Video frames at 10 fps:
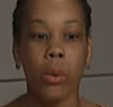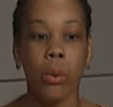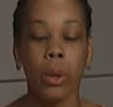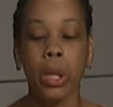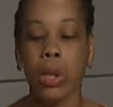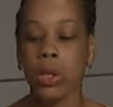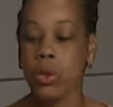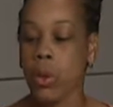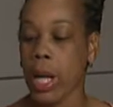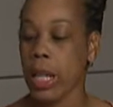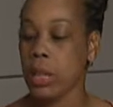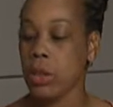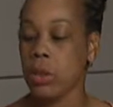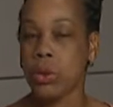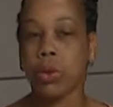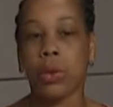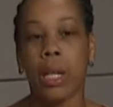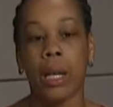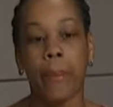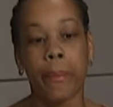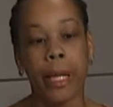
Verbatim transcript: we are trying to um,